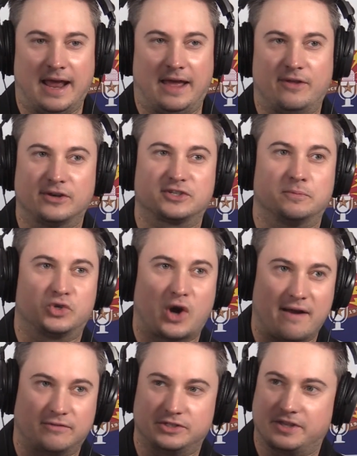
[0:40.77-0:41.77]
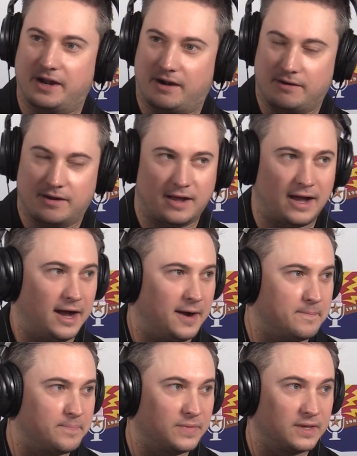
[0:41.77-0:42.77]
And there's some drivers there.
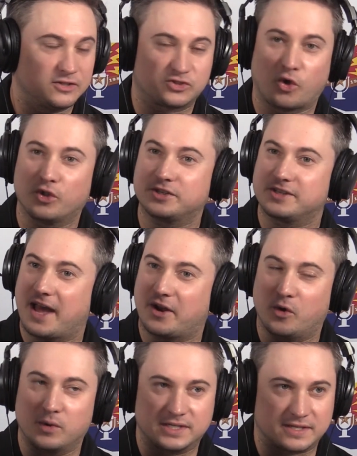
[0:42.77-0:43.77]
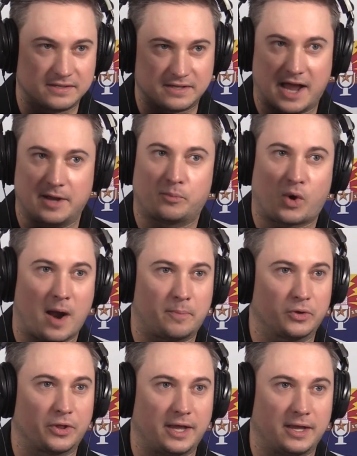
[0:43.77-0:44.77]
Um, solar's not always designed
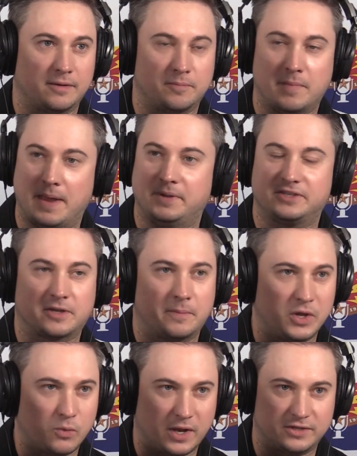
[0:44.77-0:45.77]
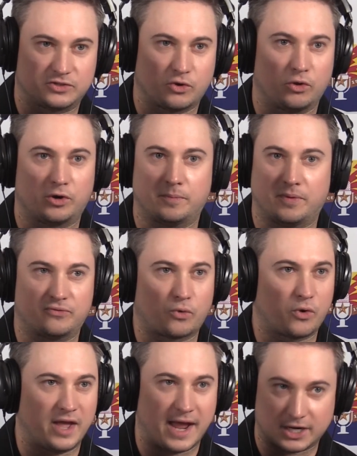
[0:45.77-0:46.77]
properly. Maybe somebody went solar
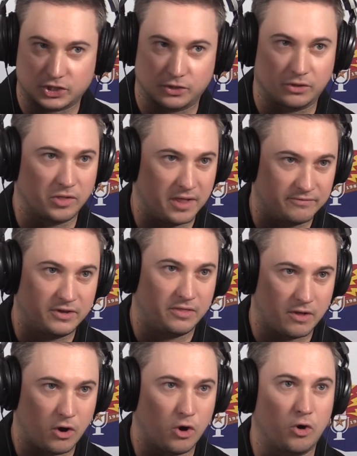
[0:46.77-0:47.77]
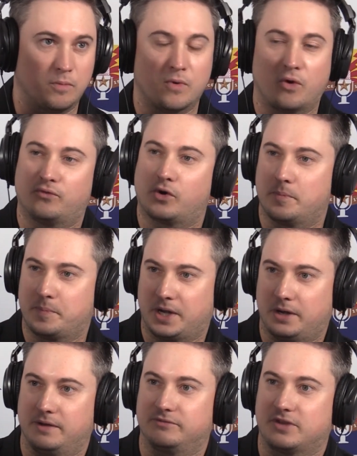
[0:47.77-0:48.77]
before they actually lived in the home over a
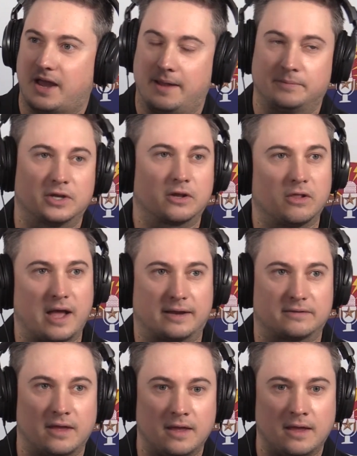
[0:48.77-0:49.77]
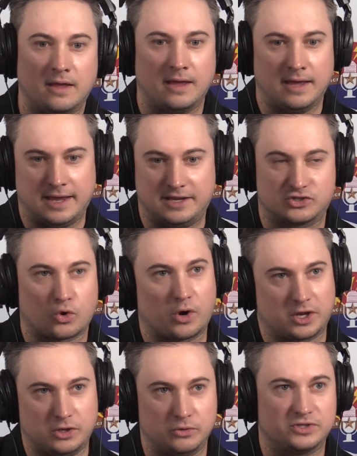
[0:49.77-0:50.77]
period of time to collect
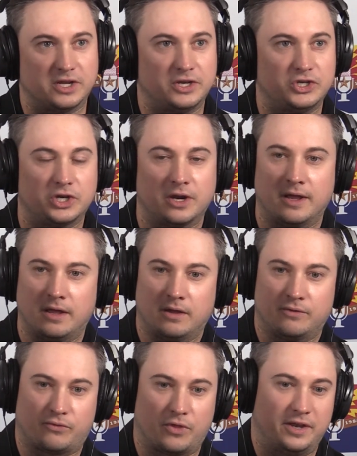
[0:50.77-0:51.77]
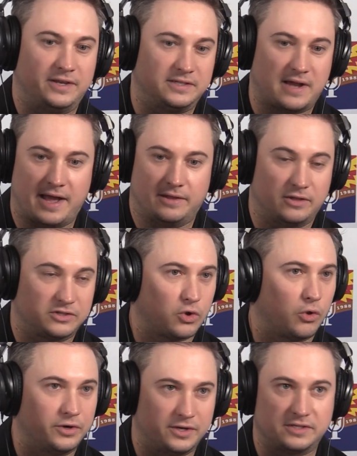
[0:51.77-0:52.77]
historic usage for the design the
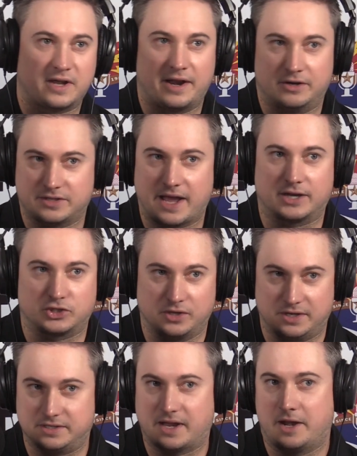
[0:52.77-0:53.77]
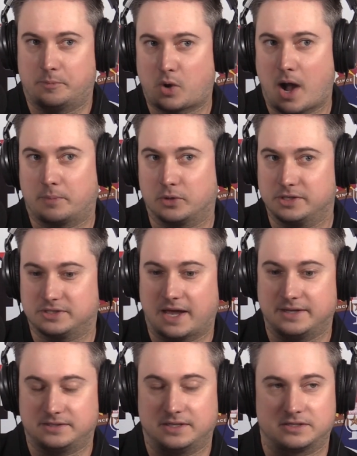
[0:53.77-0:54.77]
solar designer to actually design a properly
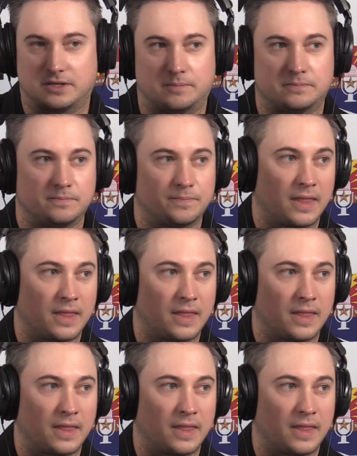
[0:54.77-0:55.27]
sized system.